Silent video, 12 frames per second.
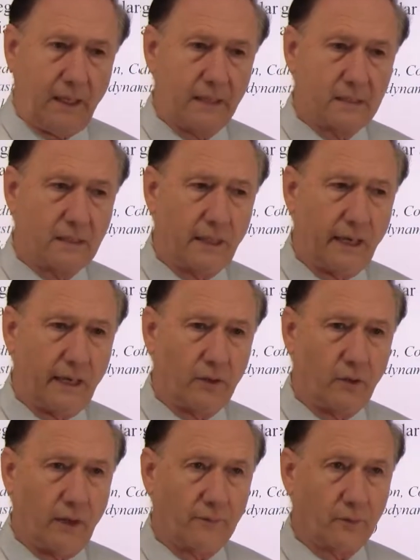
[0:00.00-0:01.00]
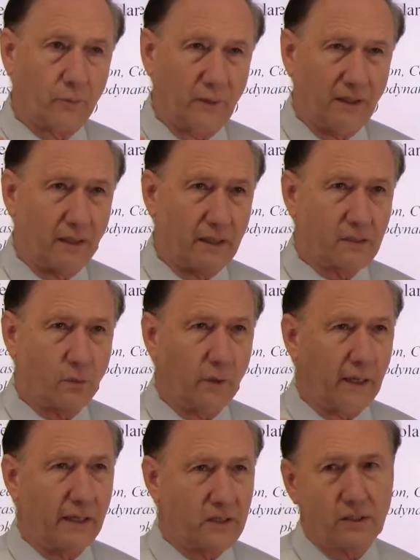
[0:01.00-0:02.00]
is that you have to realize
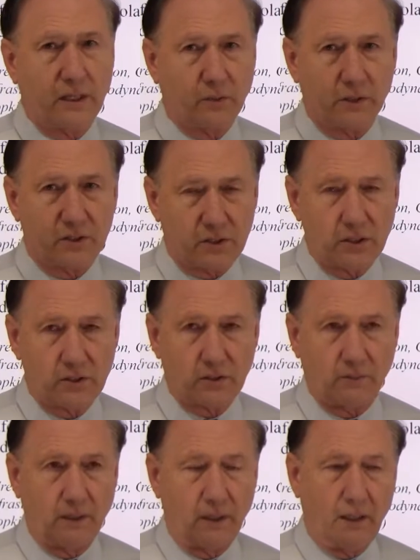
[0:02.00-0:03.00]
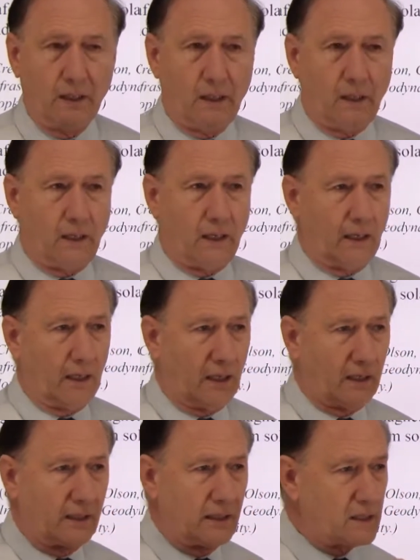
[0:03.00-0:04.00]
we're in a synchronous system.
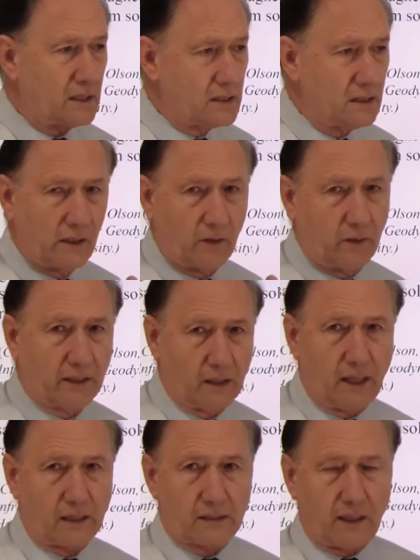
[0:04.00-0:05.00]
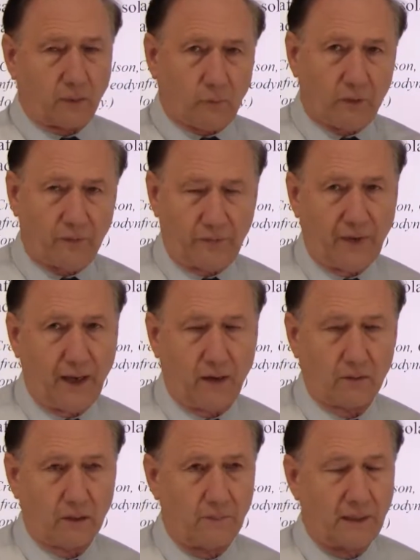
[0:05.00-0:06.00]
This isn't the only Clarke cycle we've
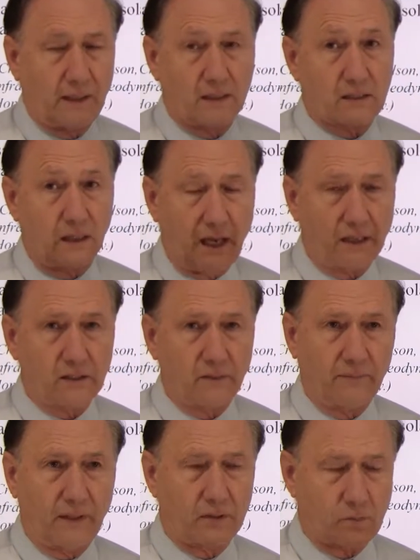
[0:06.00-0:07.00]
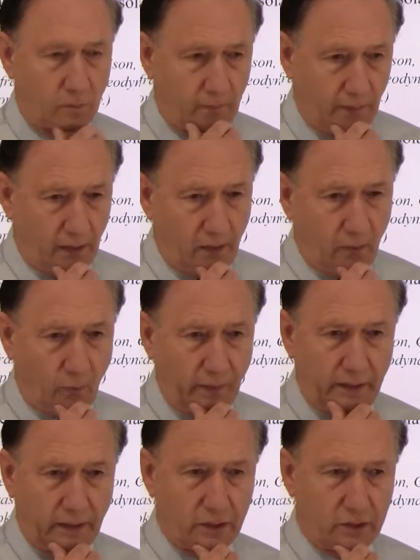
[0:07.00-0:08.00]
found. I mean, there's lots of them. There's
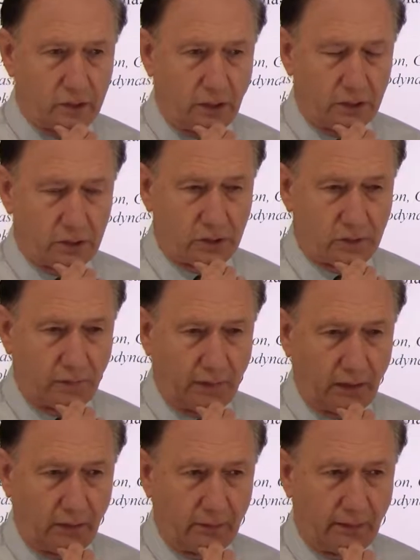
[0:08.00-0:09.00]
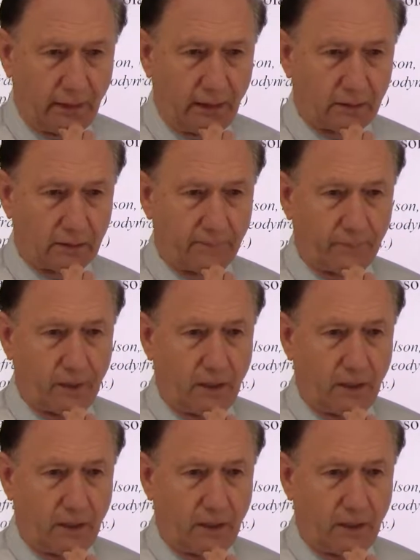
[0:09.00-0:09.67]
one that a geologist found that